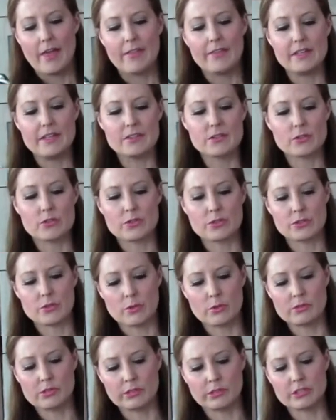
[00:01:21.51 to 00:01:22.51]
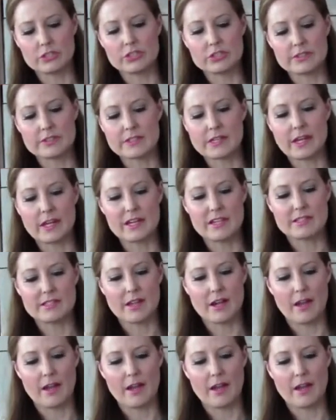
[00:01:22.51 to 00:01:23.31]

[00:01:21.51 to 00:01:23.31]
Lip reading: And these are so delicious, guys.